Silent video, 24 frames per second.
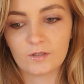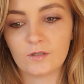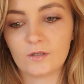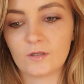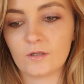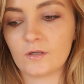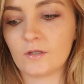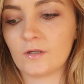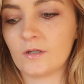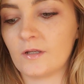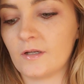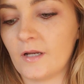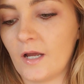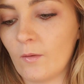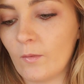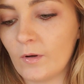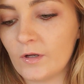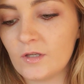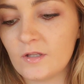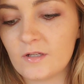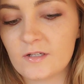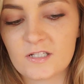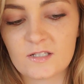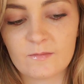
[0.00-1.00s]
Good. I
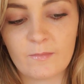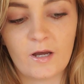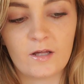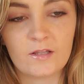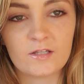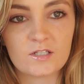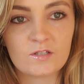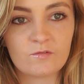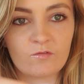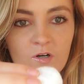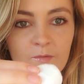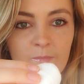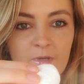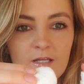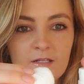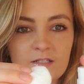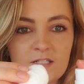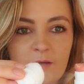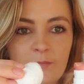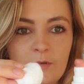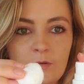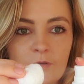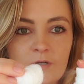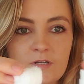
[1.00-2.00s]
want you to smell this for me.
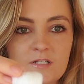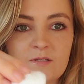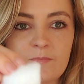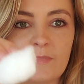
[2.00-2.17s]
Tell me what it